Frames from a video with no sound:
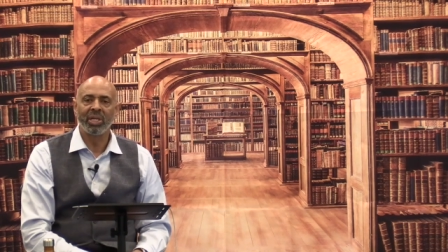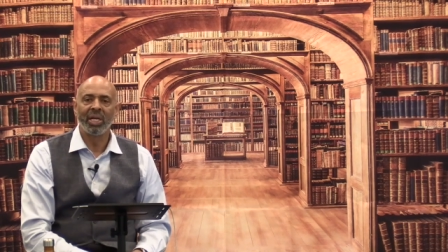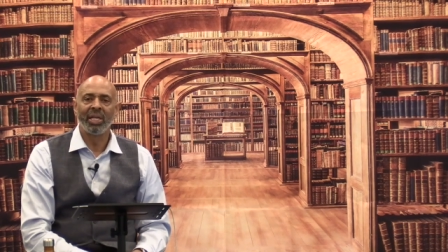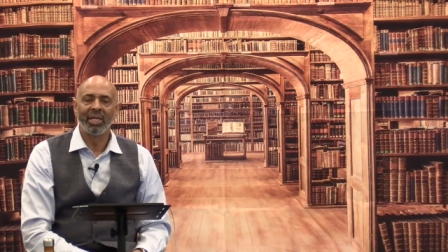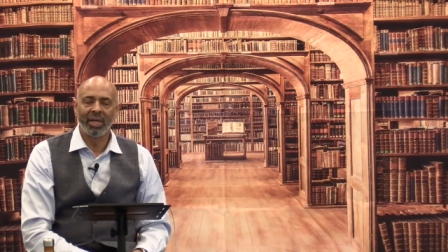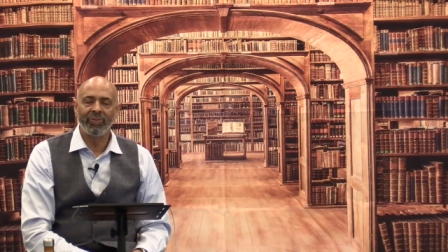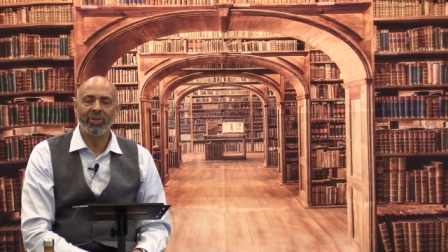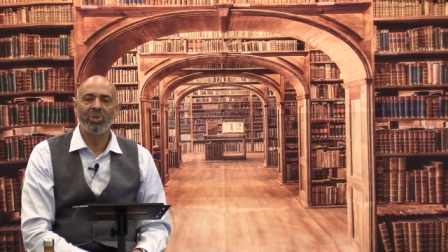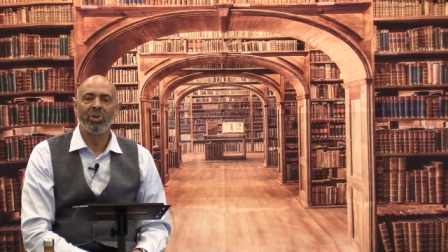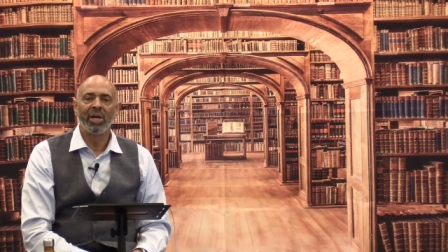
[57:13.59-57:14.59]
Love you.
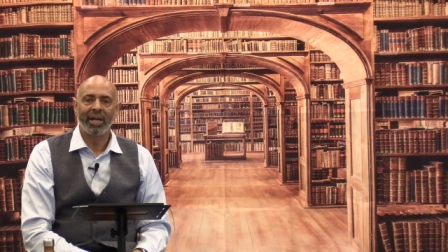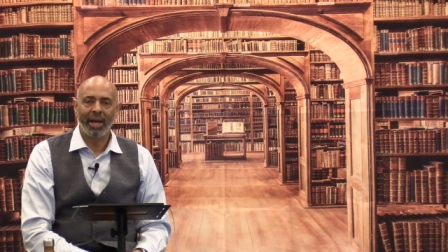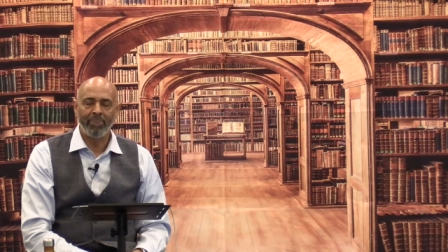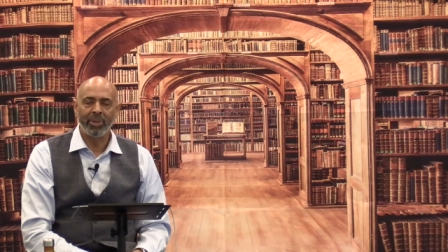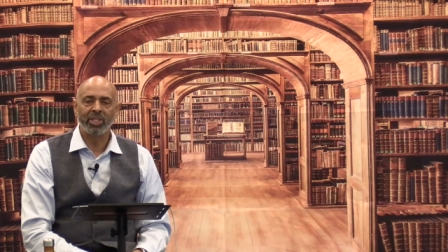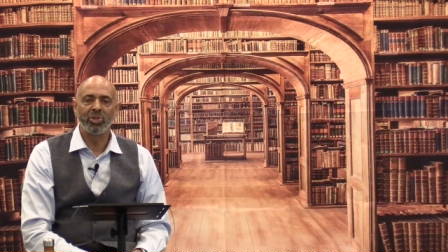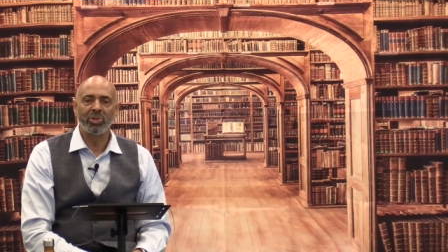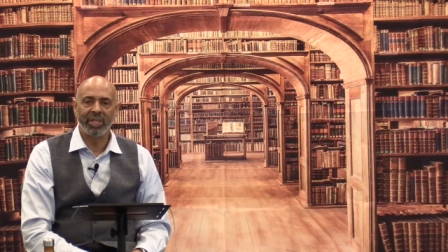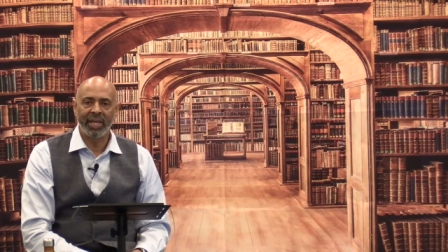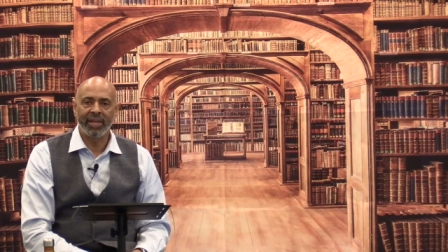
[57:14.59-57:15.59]
God bless you, and
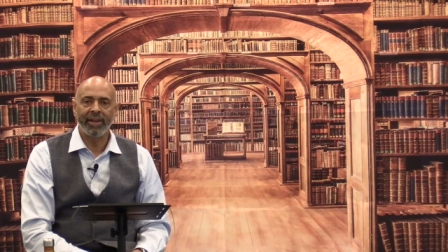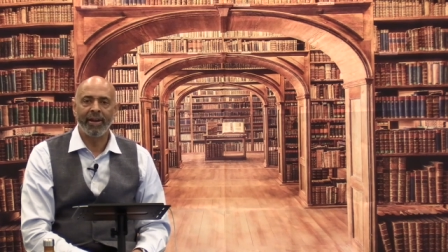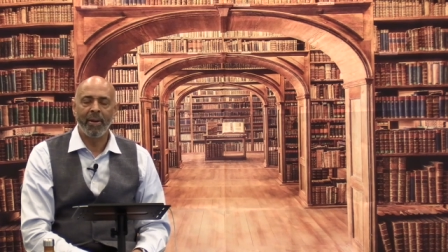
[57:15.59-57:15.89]
take care.